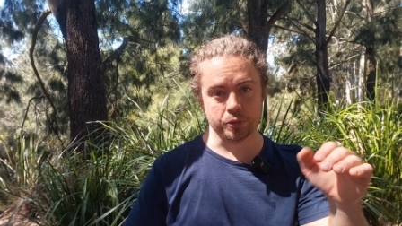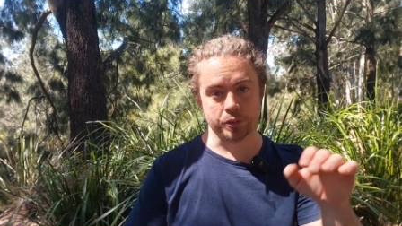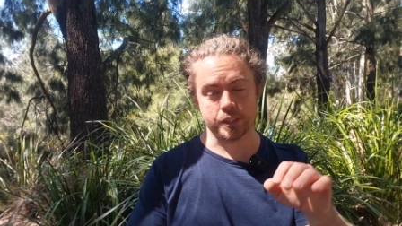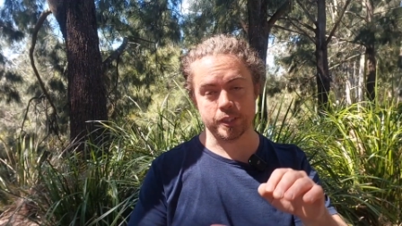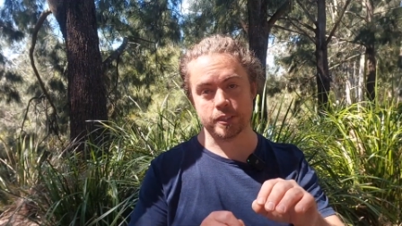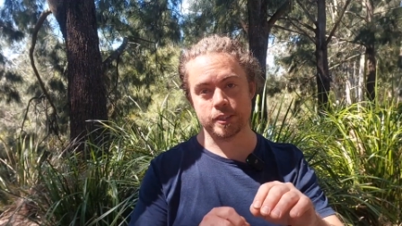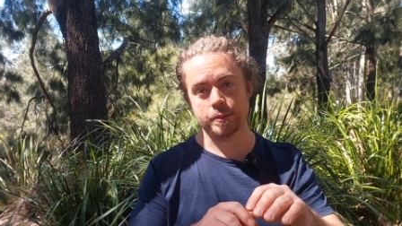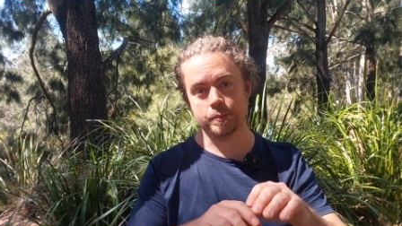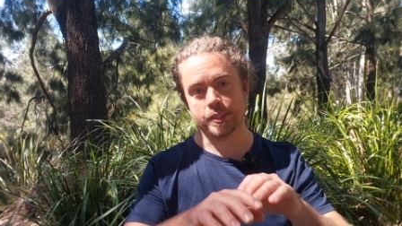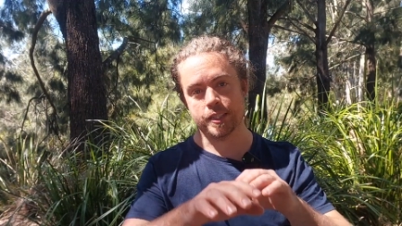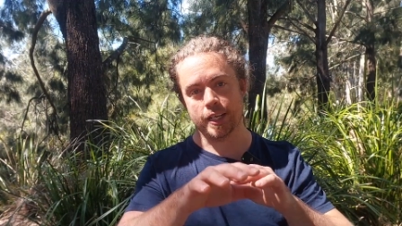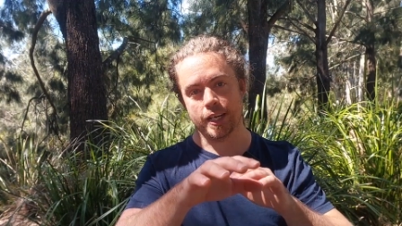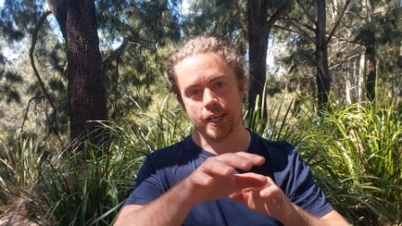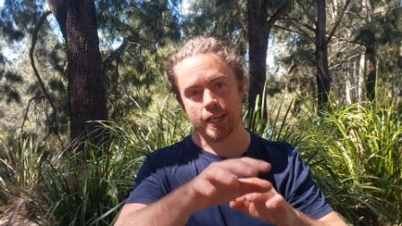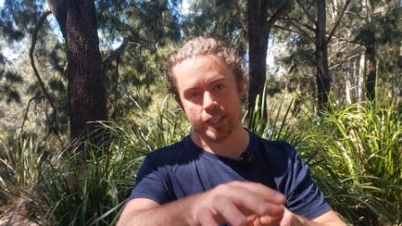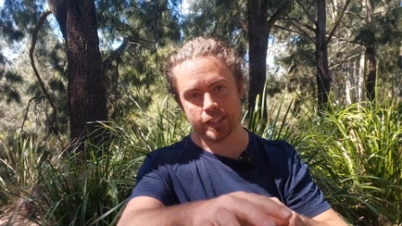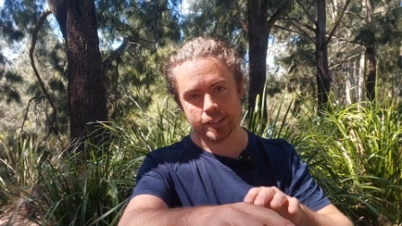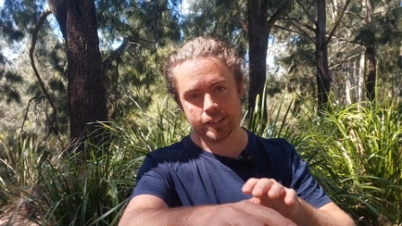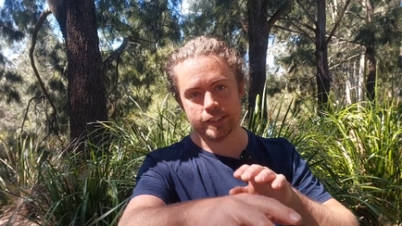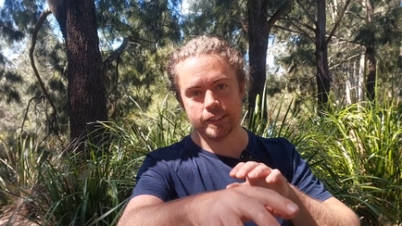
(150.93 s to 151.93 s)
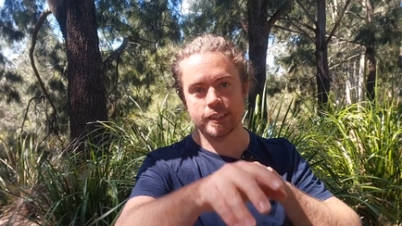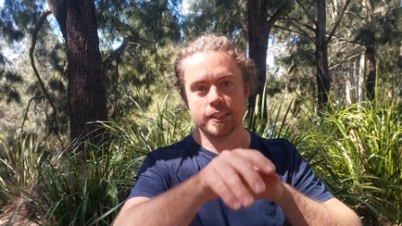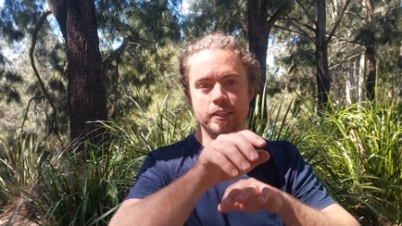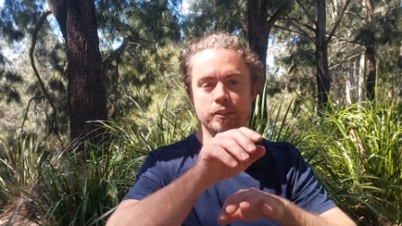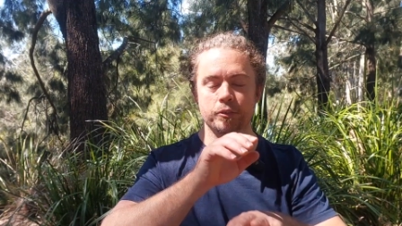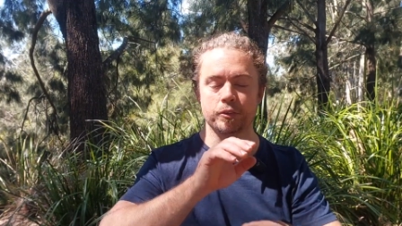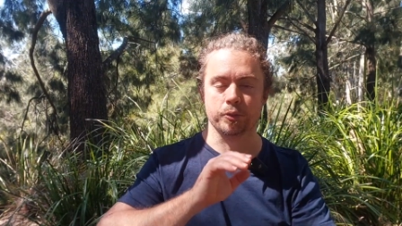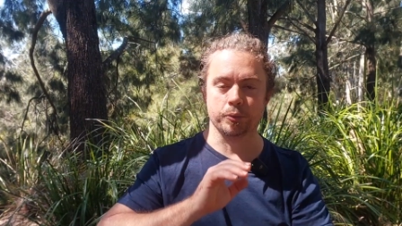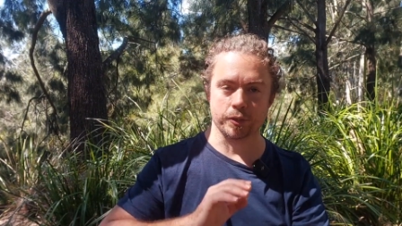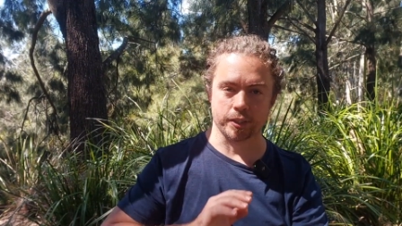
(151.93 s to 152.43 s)
or systems that are
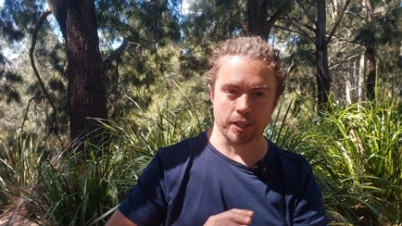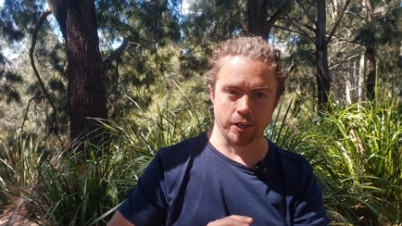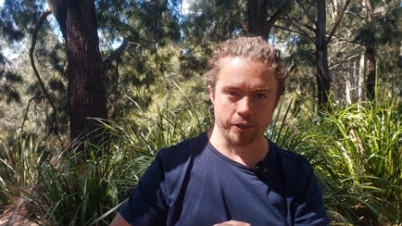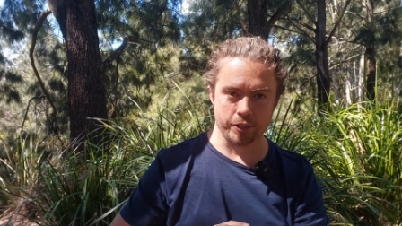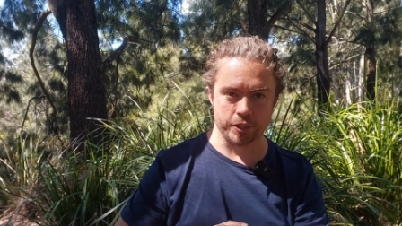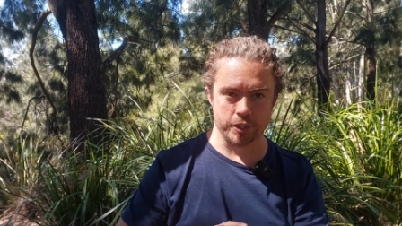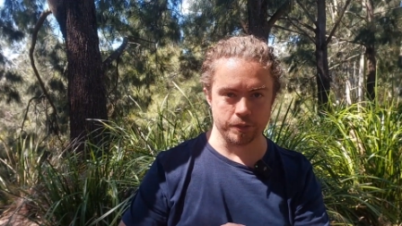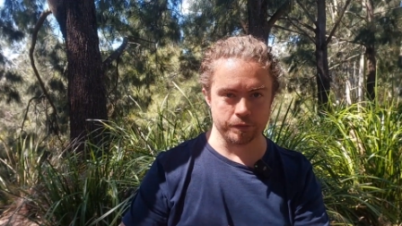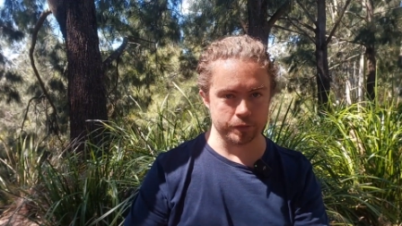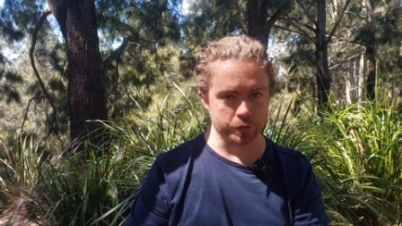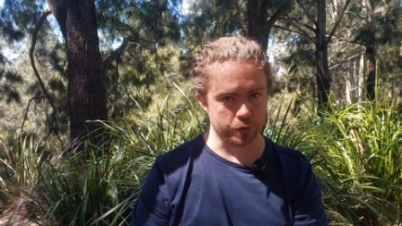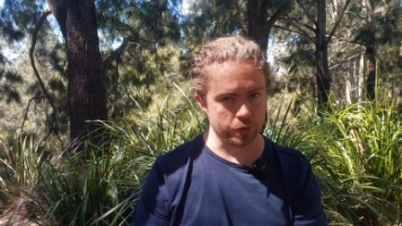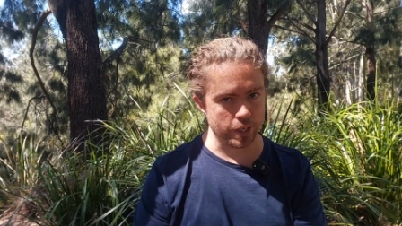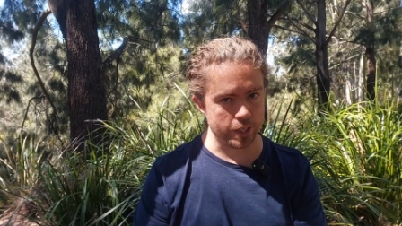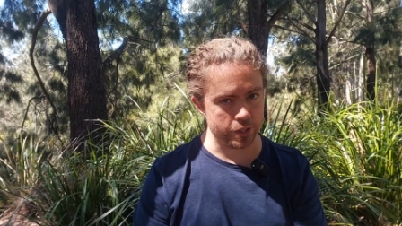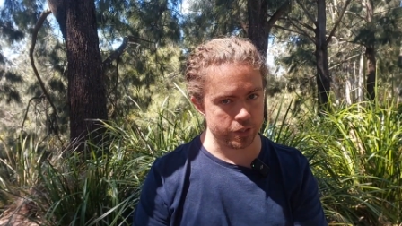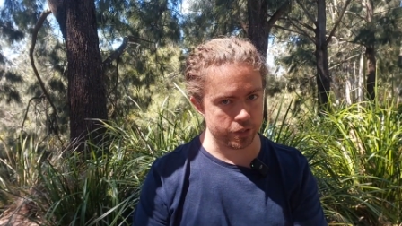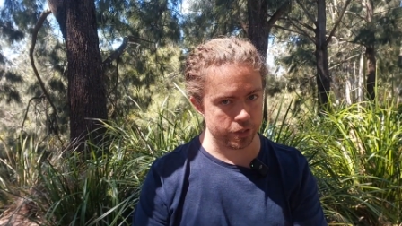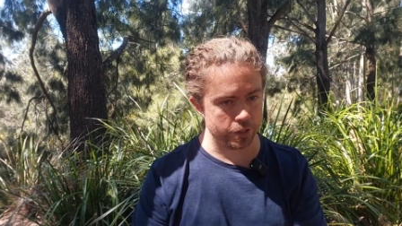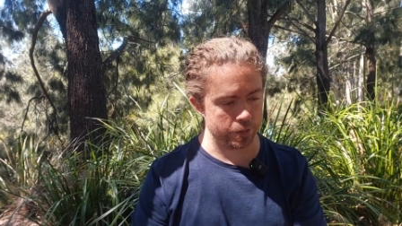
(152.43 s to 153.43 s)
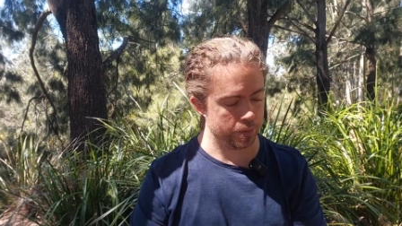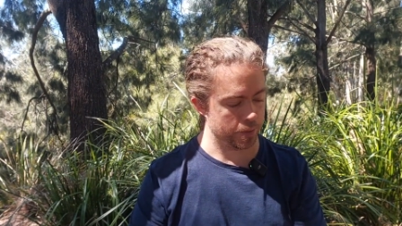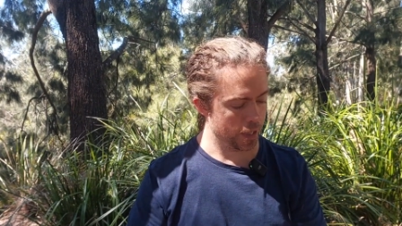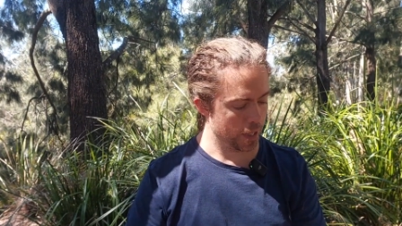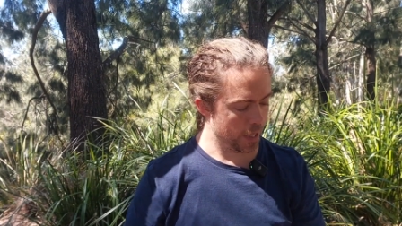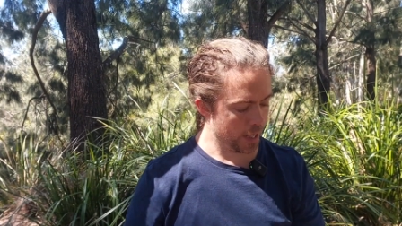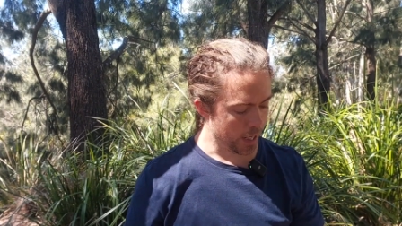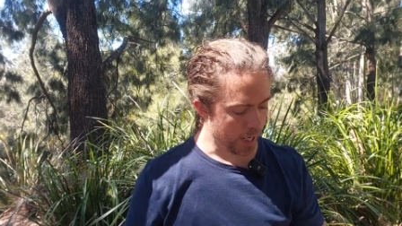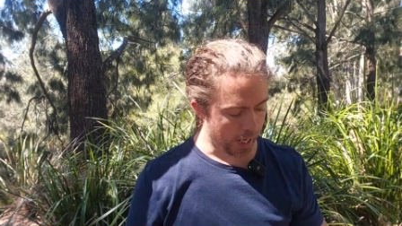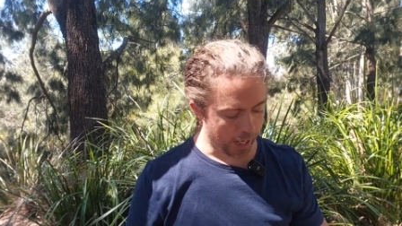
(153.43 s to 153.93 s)
unsealed to encourage infiltration.
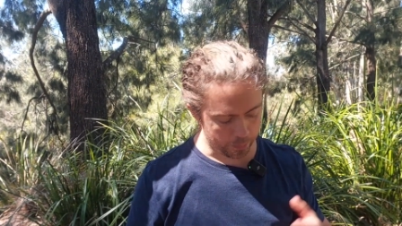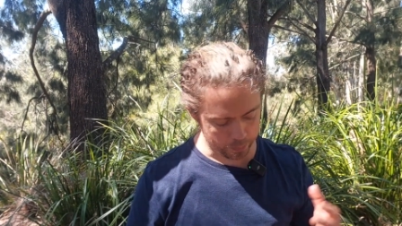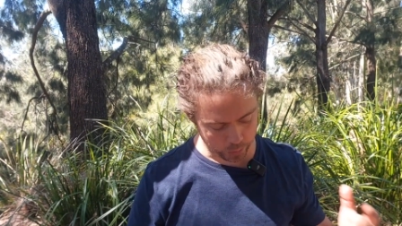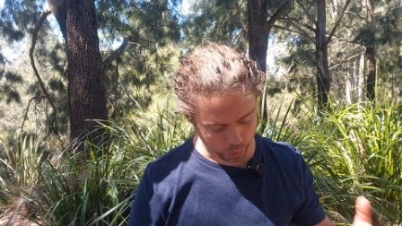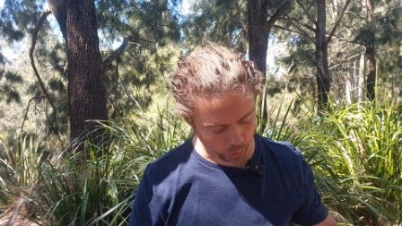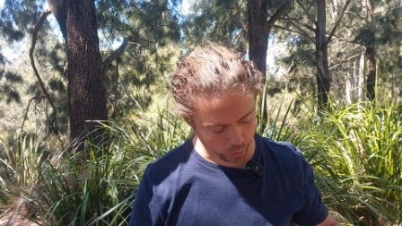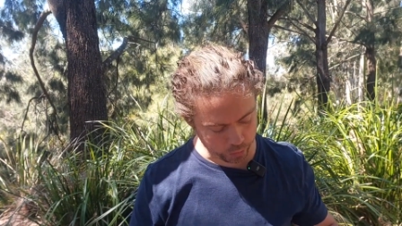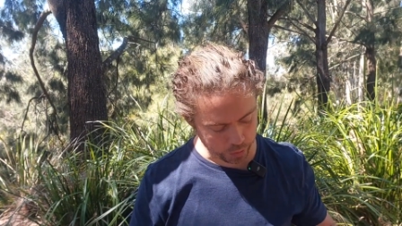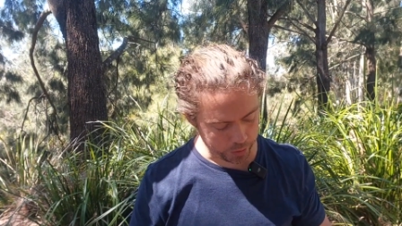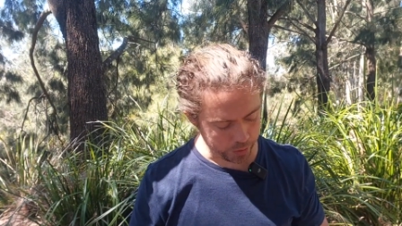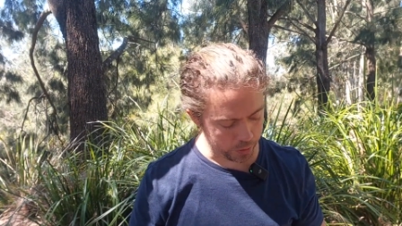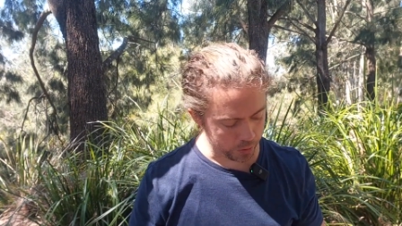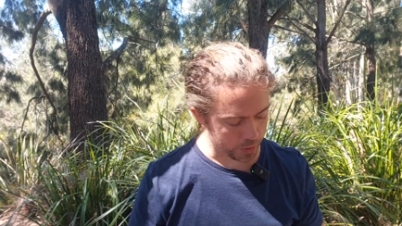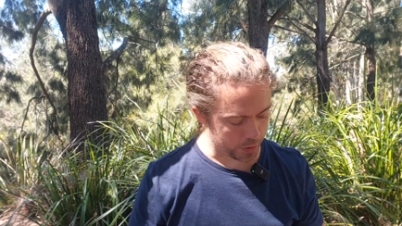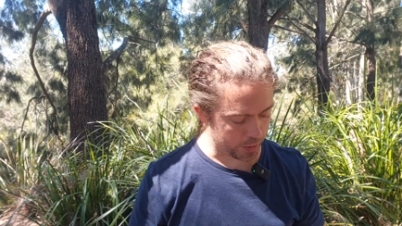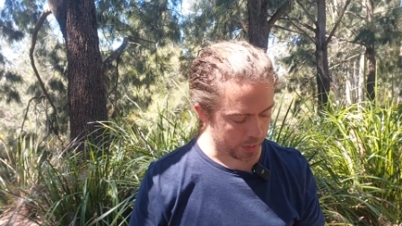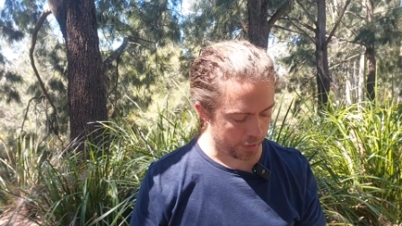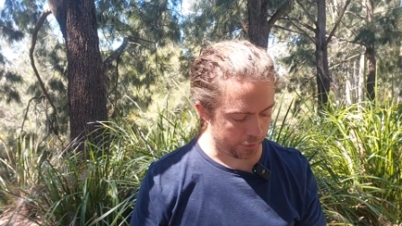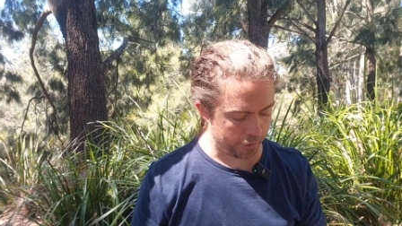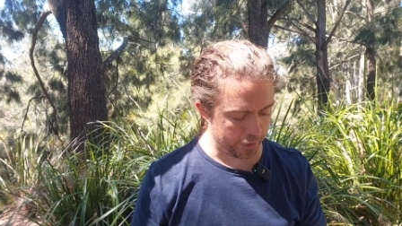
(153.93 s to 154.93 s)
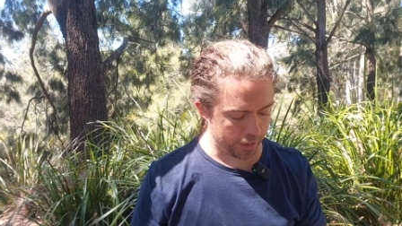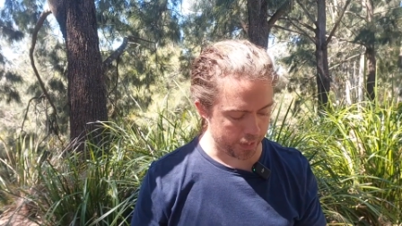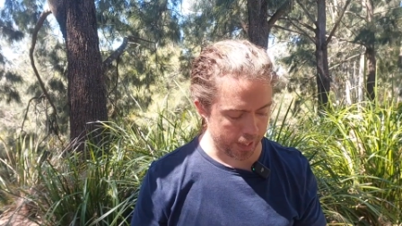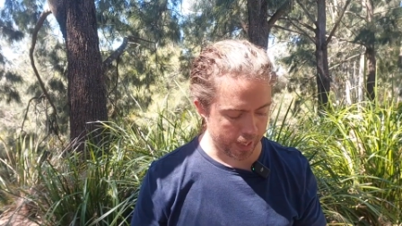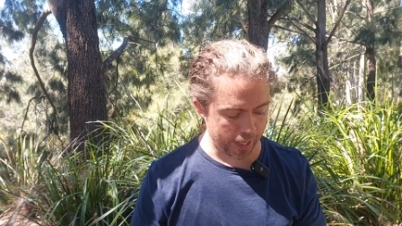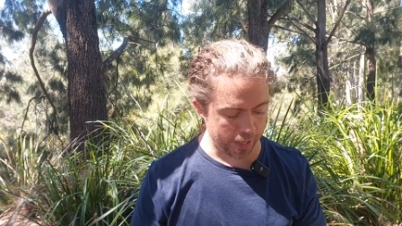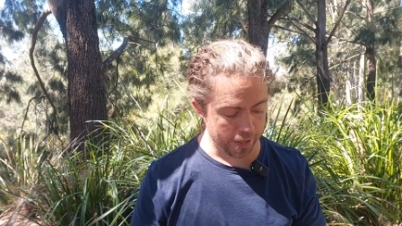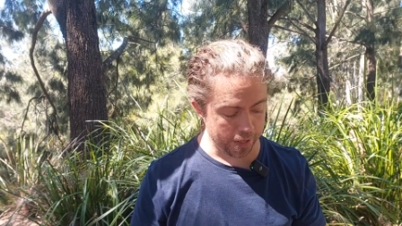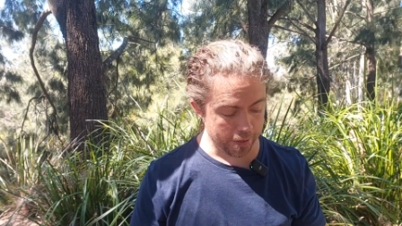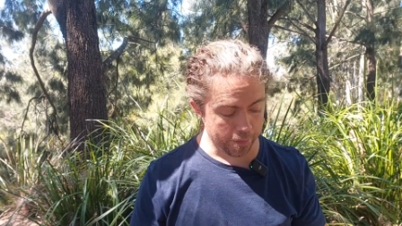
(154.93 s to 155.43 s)
All really good stuff in
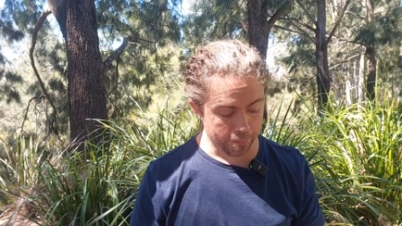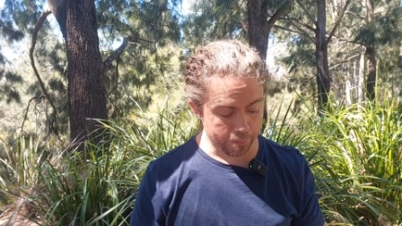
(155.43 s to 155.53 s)
there.